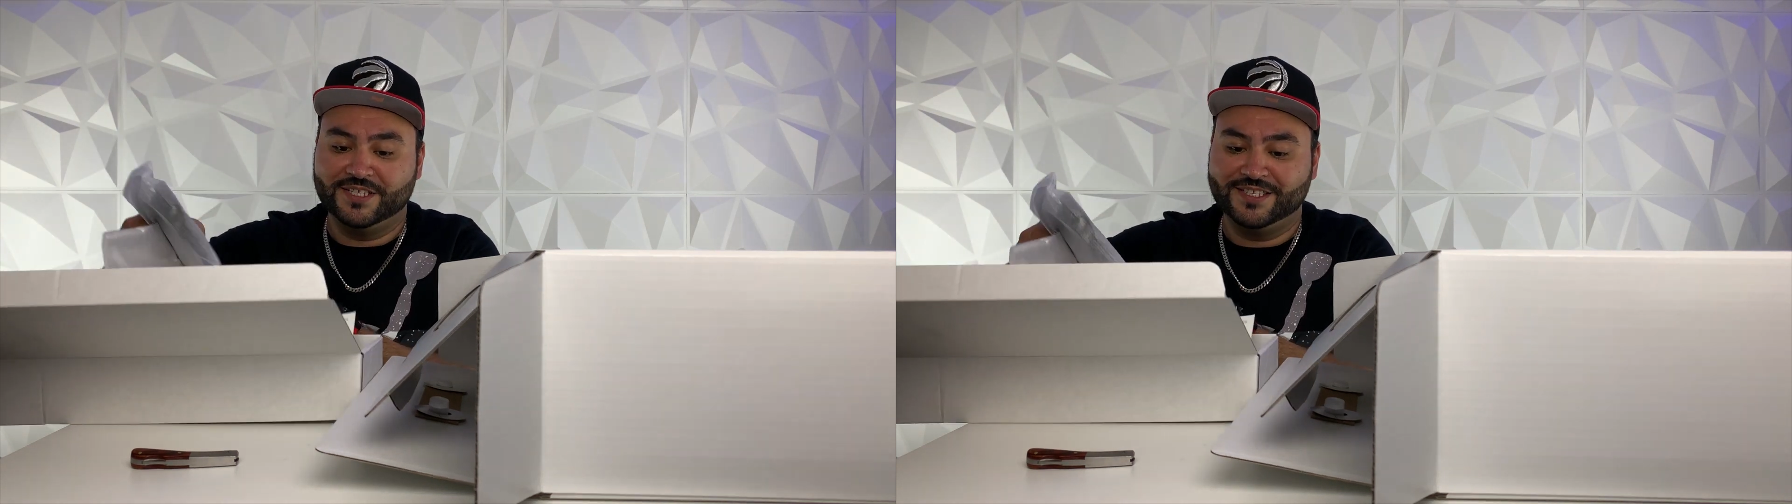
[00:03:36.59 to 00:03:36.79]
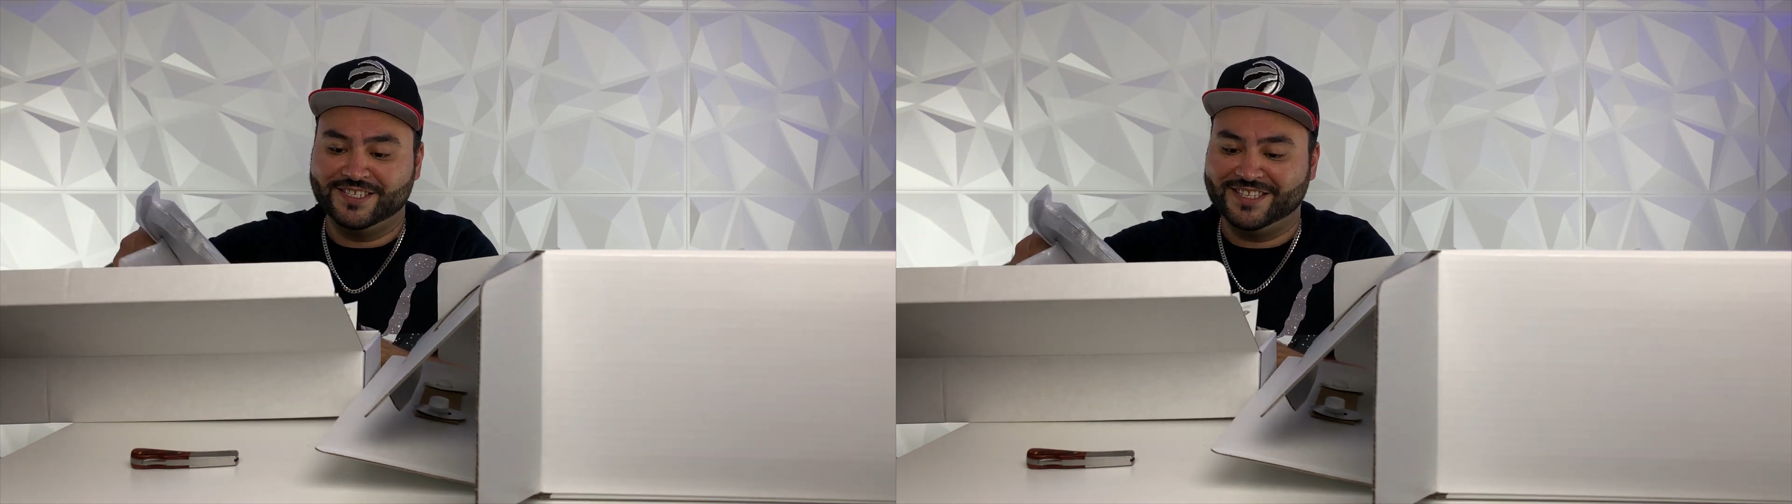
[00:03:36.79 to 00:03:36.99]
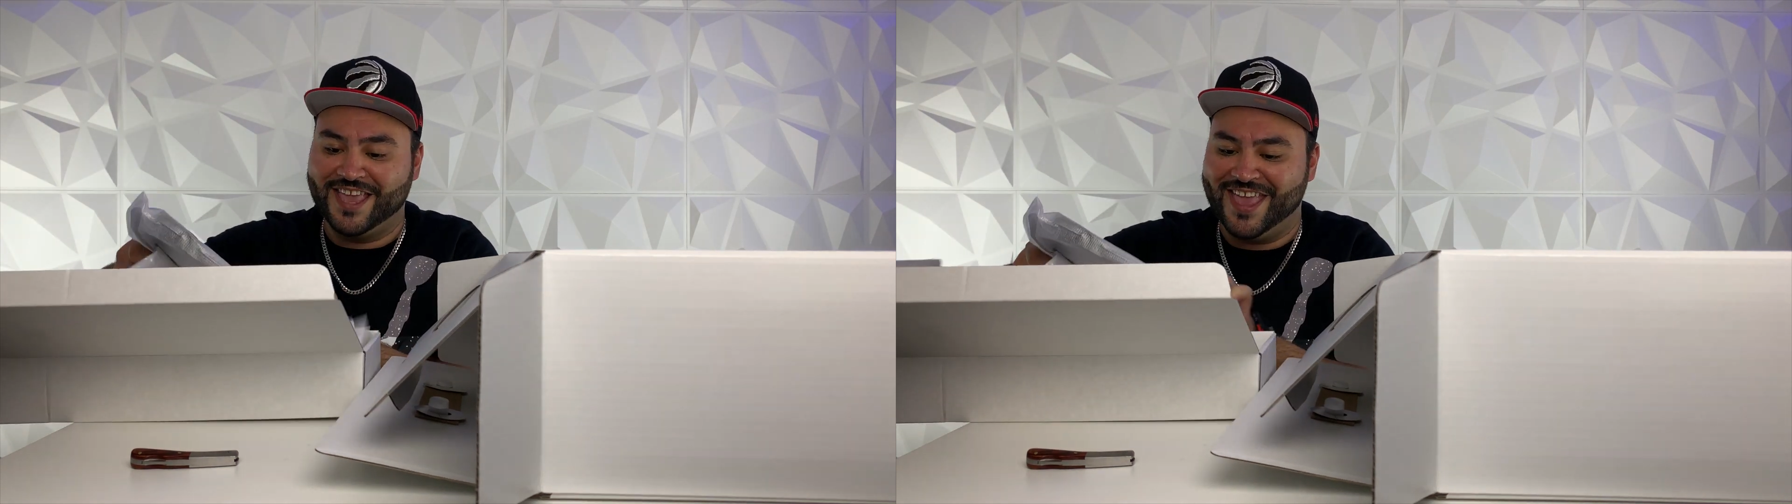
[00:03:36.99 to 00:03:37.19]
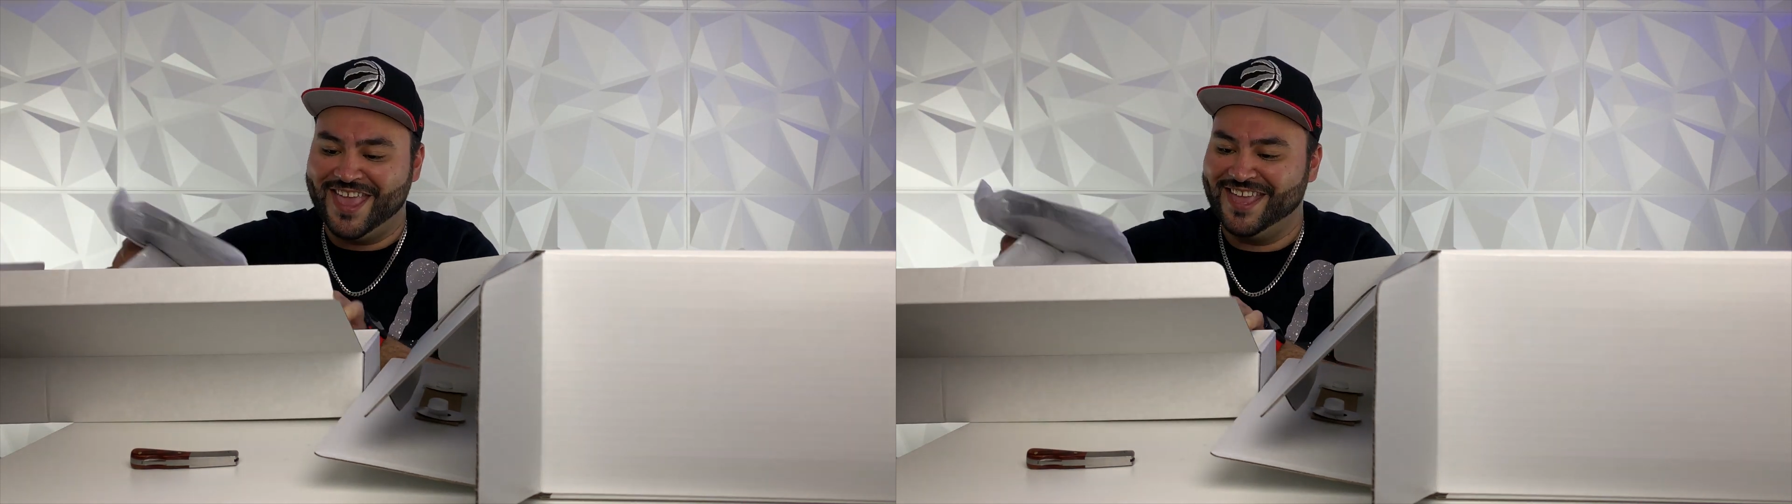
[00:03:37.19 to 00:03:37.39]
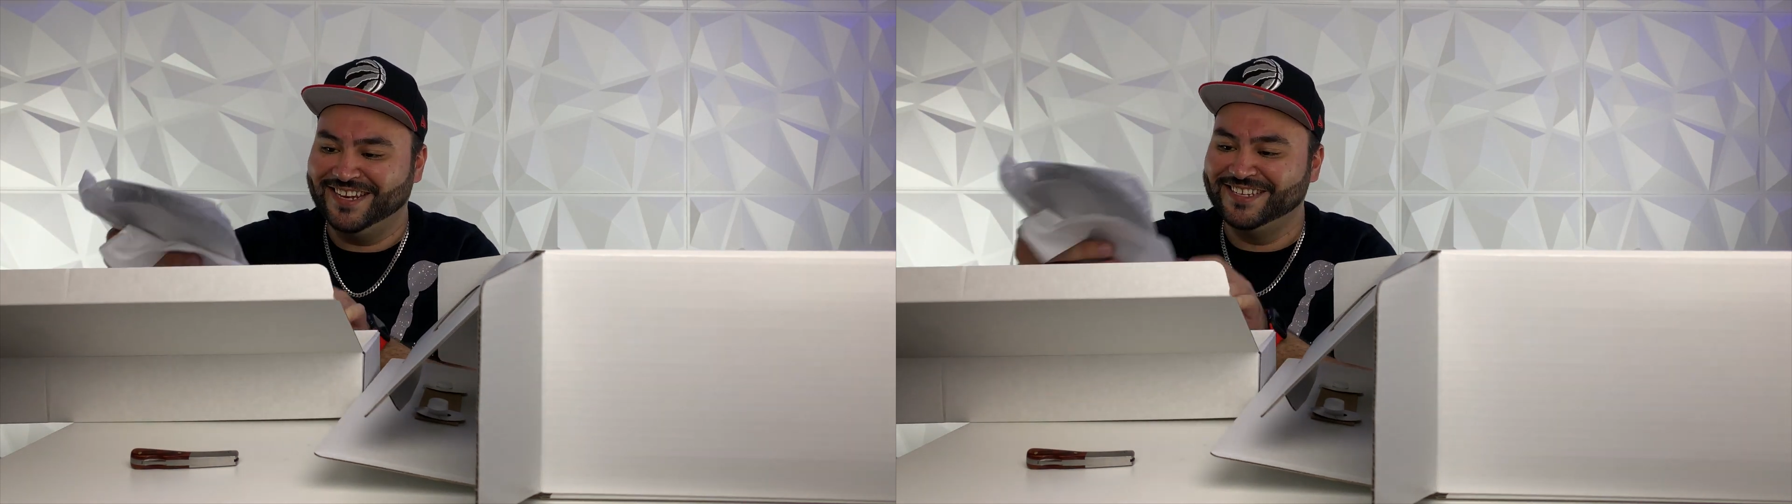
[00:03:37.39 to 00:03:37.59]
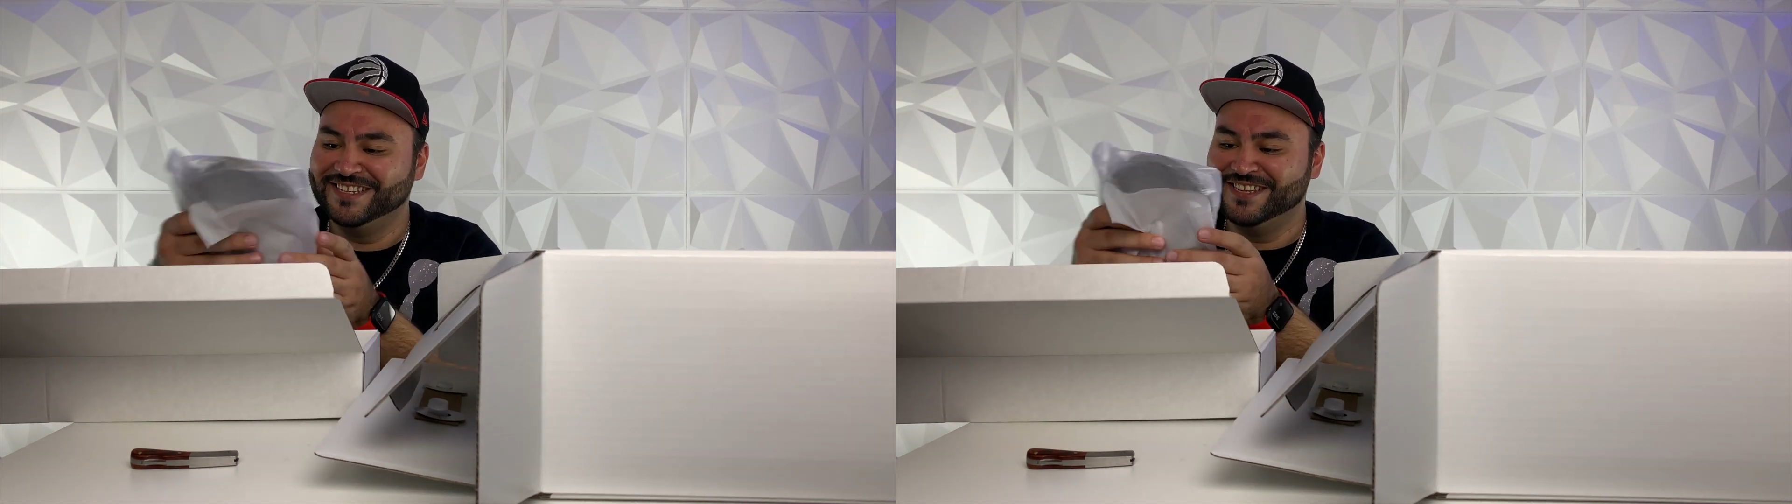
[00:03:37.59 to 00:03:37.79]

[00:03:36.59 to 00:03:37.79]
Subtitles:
is the stand.